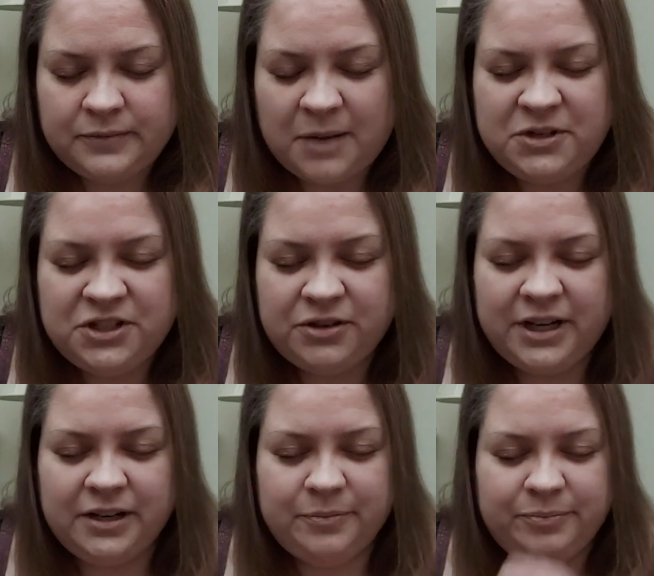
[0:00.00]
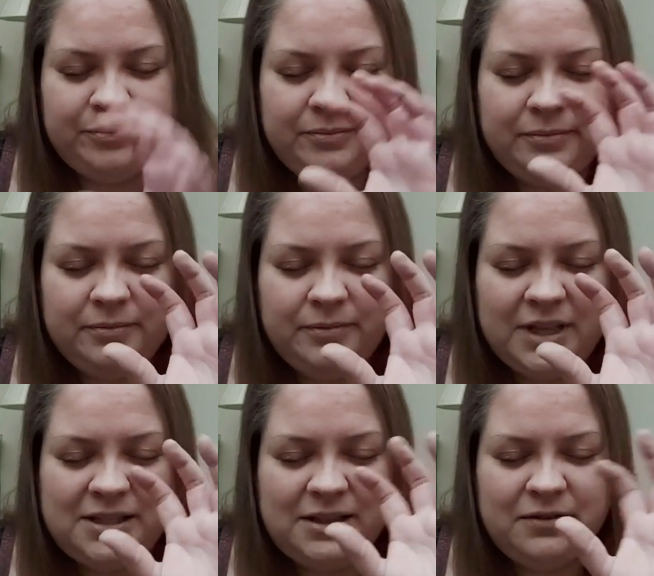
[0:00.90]
I'm just trying
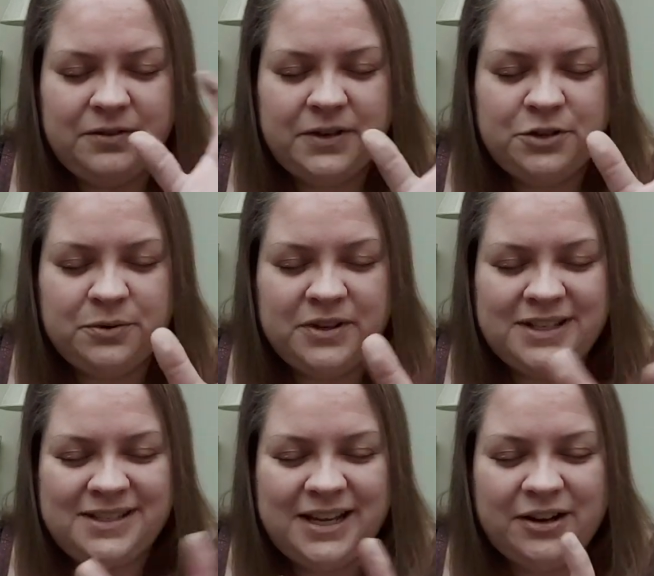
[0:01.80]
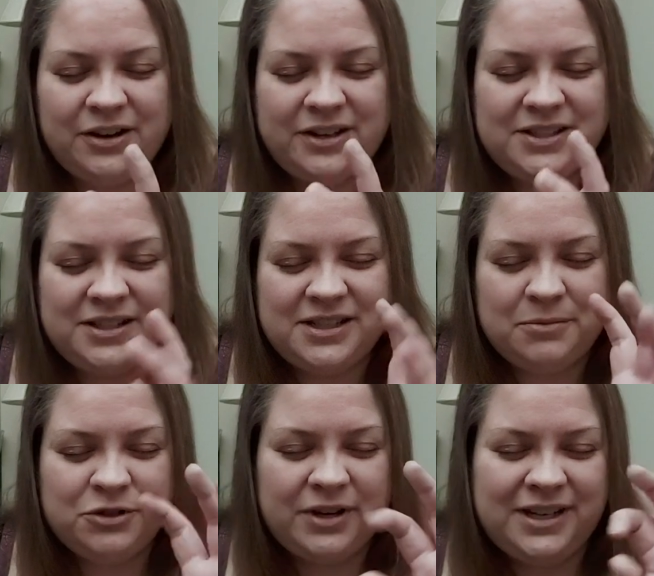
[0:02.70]
to, the visual is there. It's just,
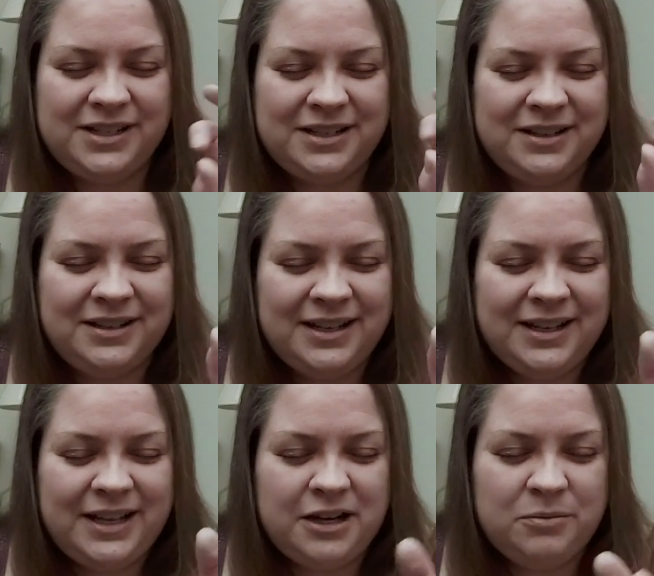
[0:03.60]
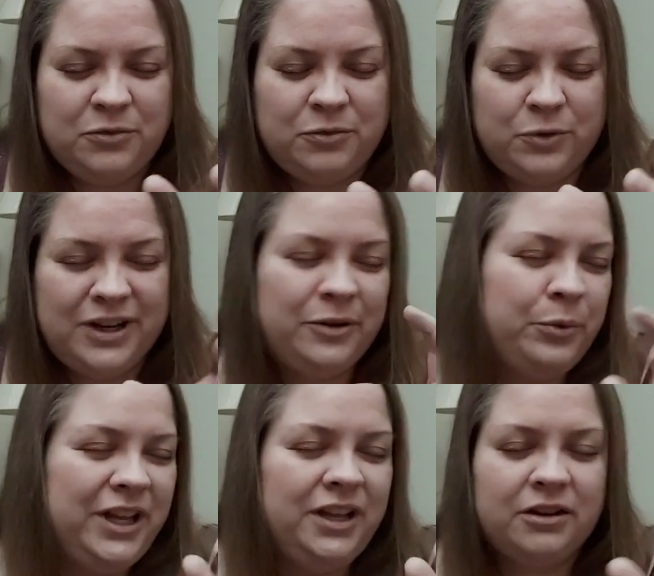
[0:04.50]
I'm trying to get it where
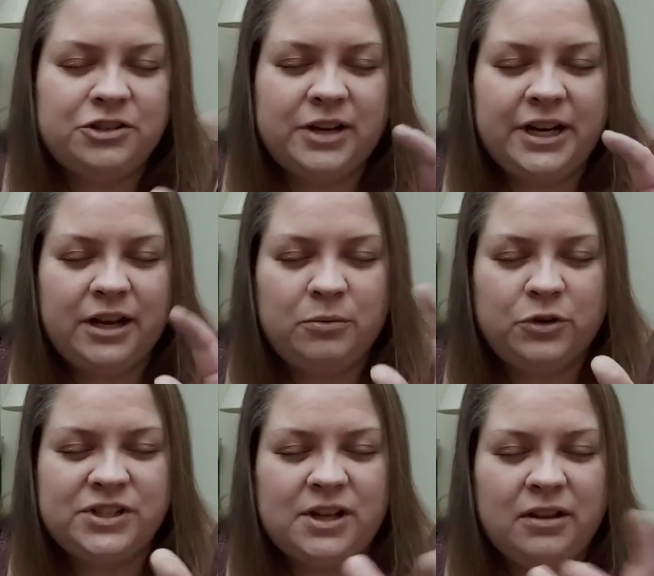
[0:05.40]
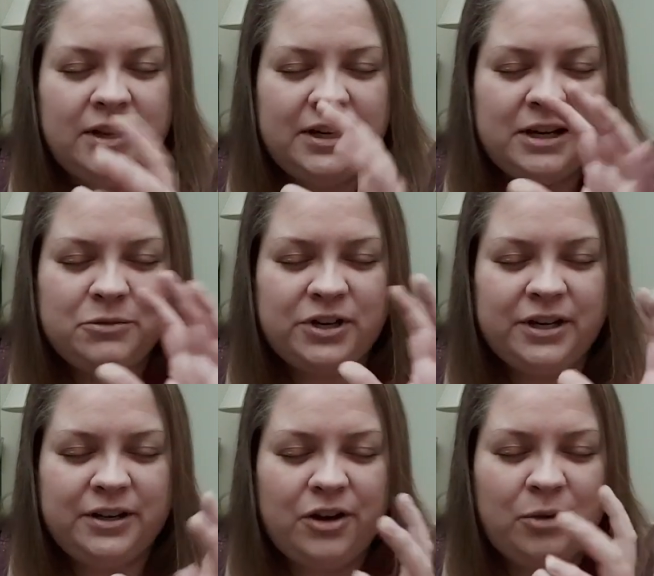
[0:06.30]
we are trying to get it more solid, and I'm trying
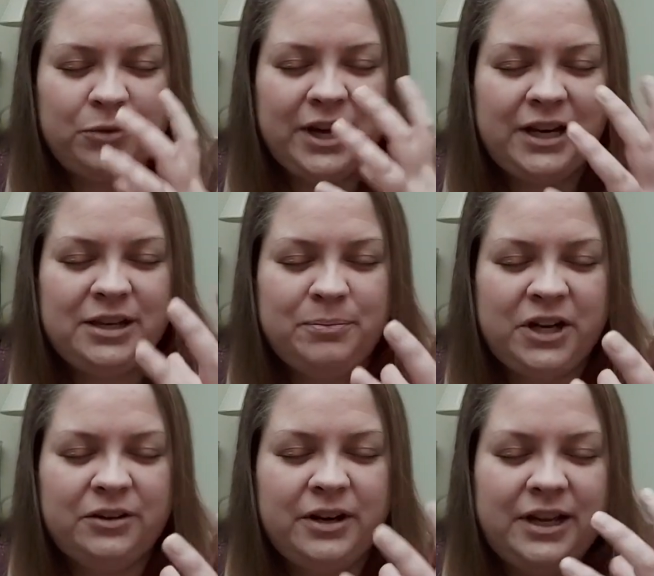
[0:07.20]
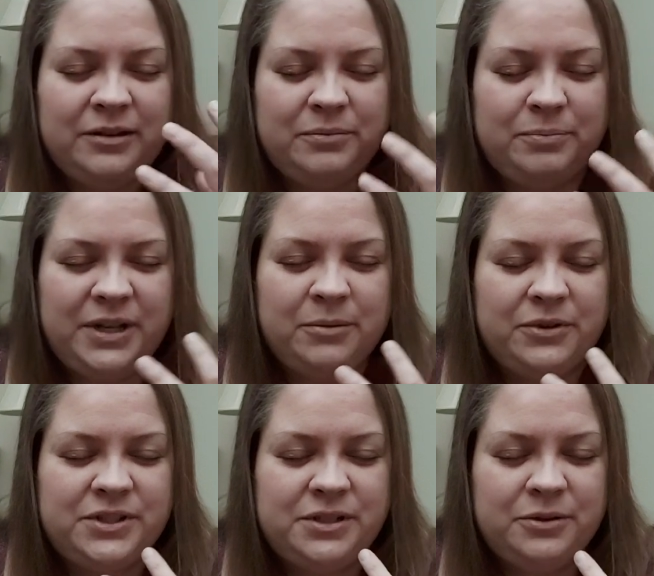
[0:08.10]
to comprehend it better and be
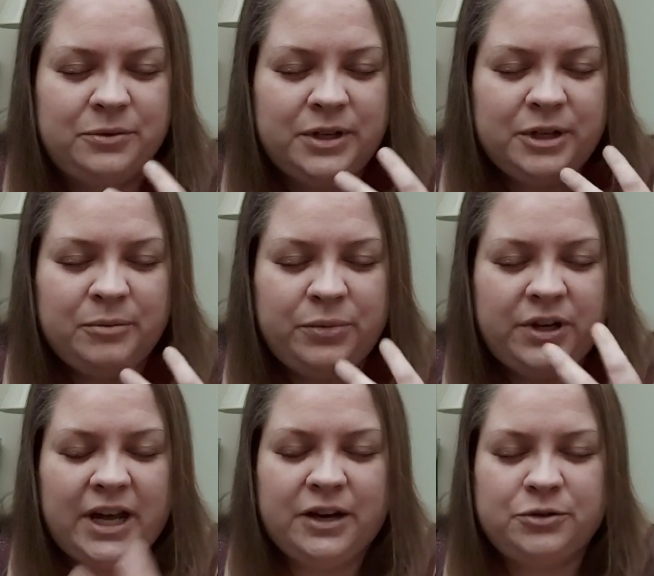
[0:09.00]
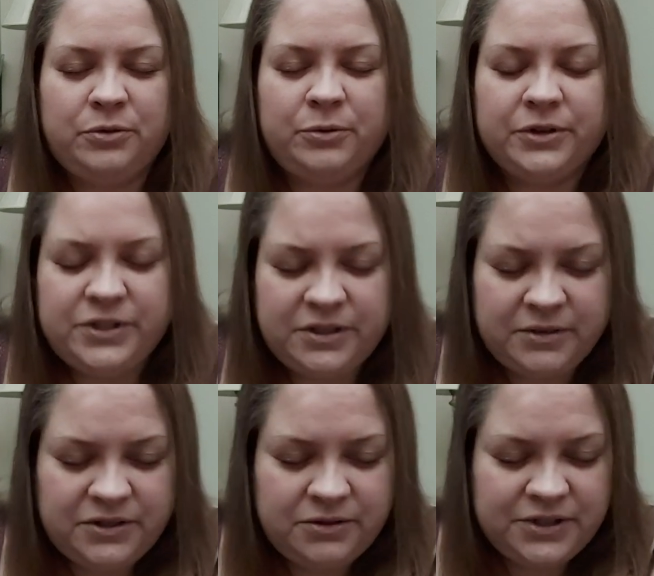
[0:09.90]
able to put actual words to
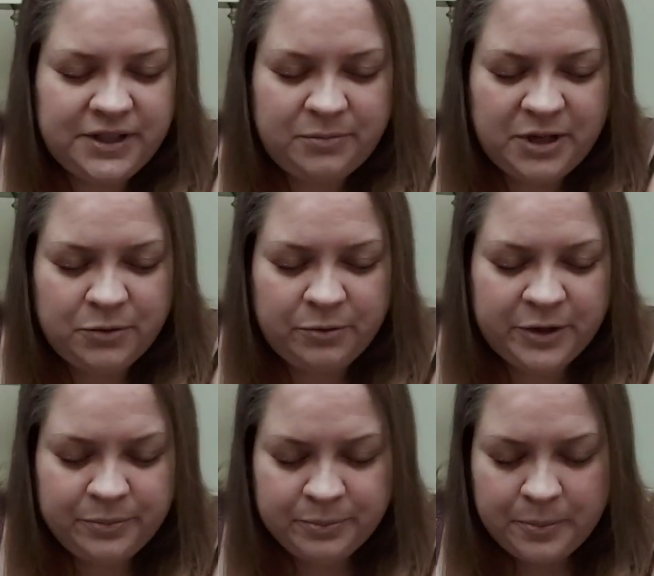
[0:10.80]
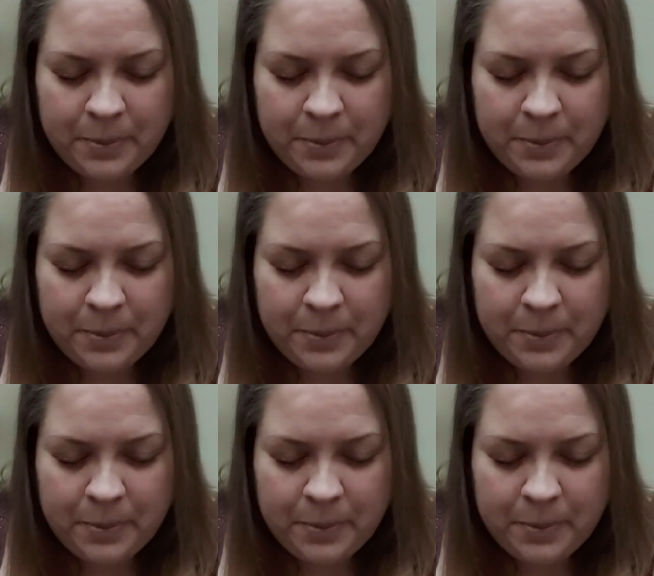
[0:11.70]
it. So just give me a moment.